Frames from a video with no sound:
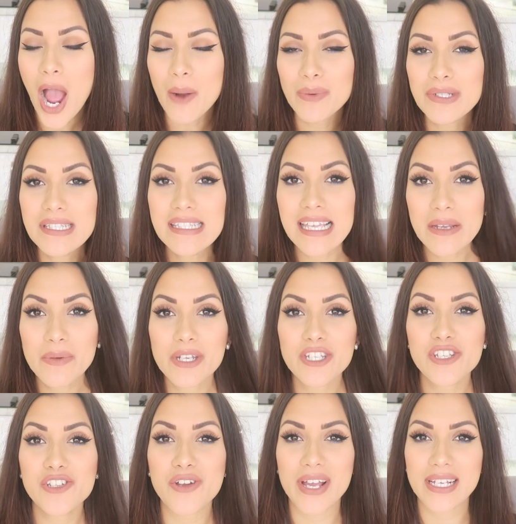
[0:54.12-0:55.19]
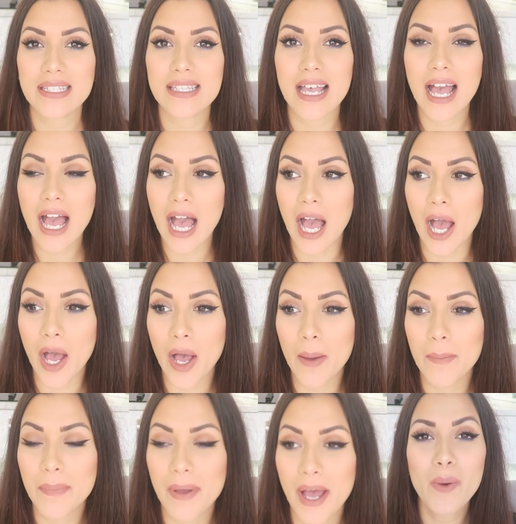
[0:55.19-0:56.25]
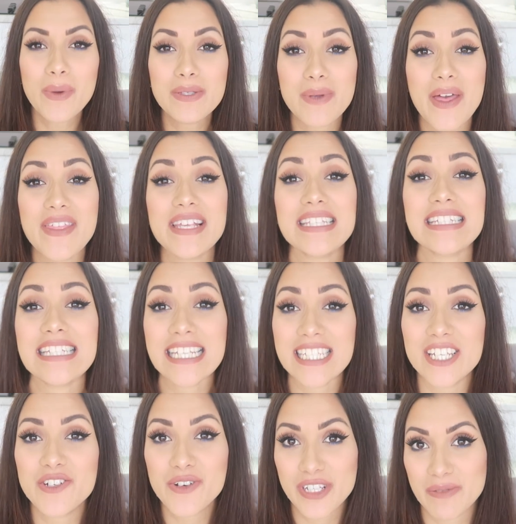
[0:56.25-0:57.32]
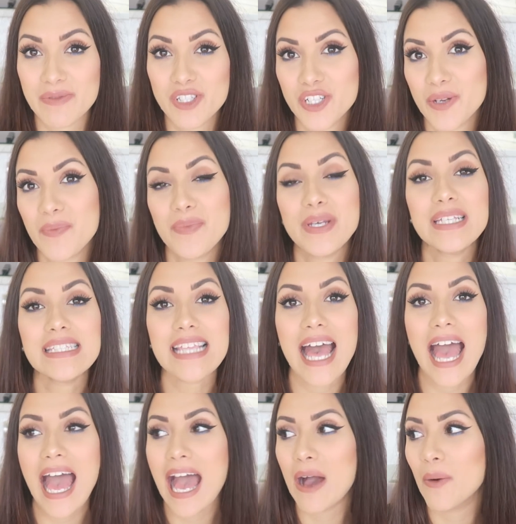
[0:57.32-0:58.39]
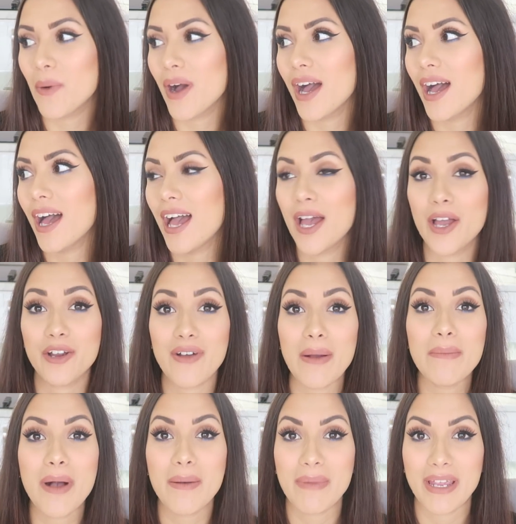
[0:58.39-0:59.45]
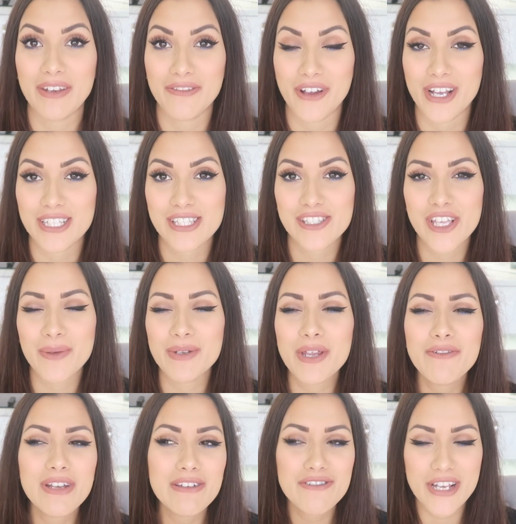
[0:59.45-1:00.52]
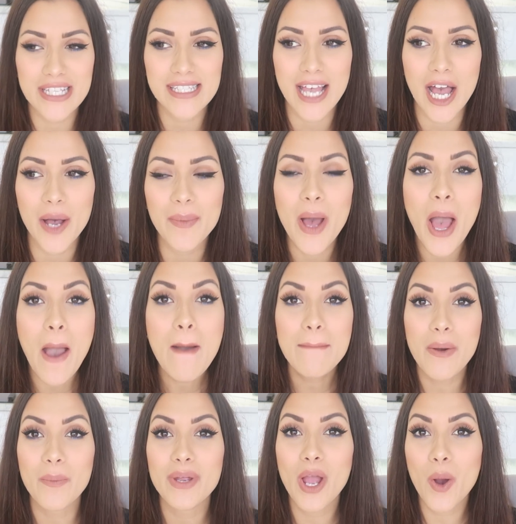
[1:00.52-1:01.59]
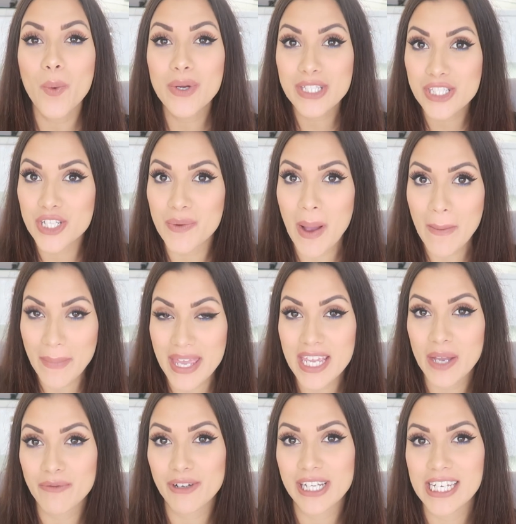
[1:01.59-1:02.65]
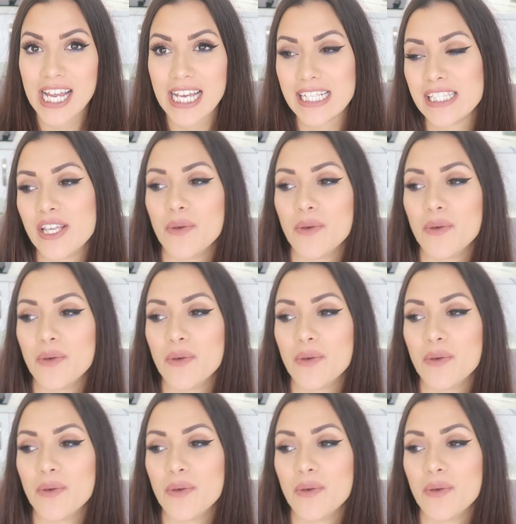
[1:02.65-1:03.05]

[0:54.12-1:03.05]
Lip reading: I wouldn't say we dress up. We always wear these knitted Christmas jumpers that our grandma made for us. So we don't really dress up, but we always do our makeup really nice.